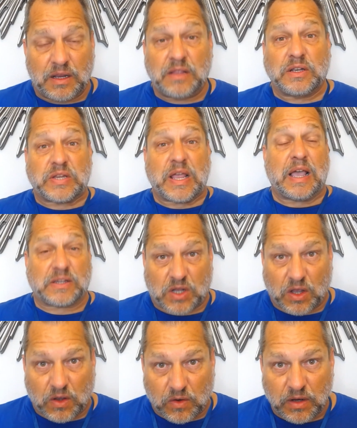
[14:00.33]
in the tax
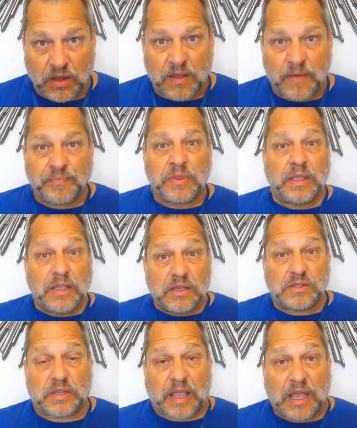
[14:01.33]
code
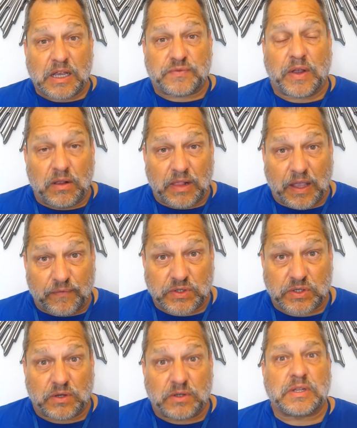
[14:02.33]
is cash value life
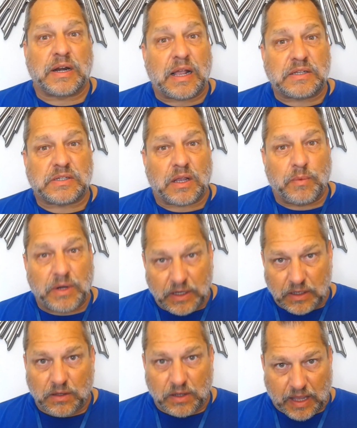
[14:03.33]
insurance, then I'd say we need
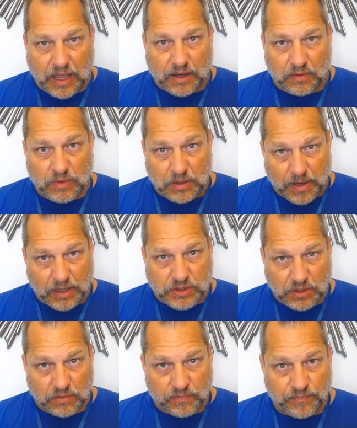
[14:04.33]
to look at it. What about
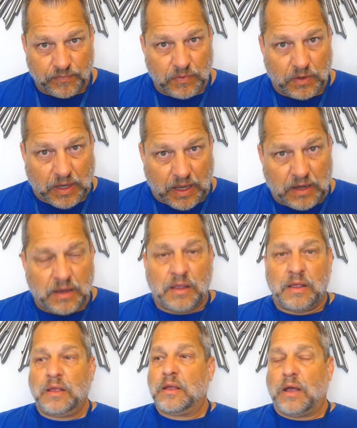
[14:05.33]
you? Okay?
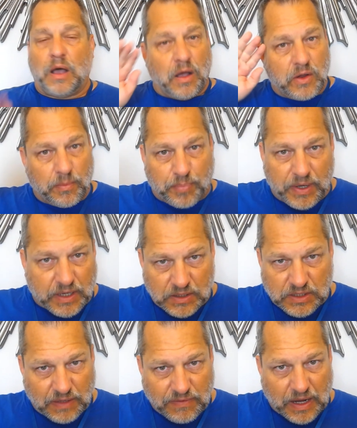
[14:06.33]
All your
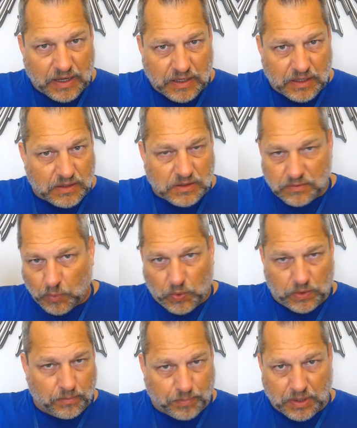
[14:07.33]
preconceived ideas,
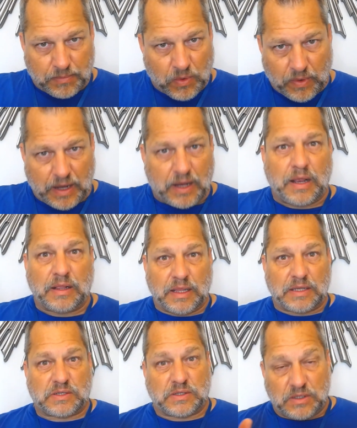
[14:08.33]
put them away and
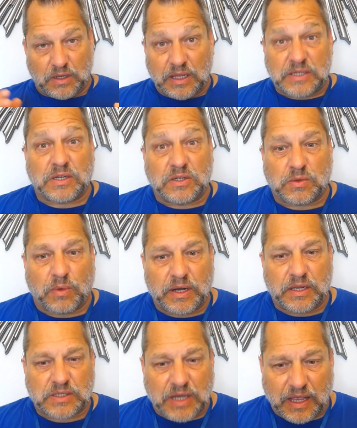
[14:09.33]
let's listen to what he
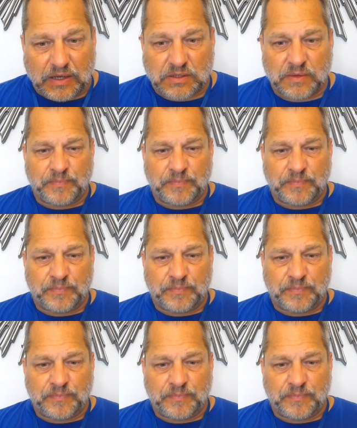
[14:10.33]
says.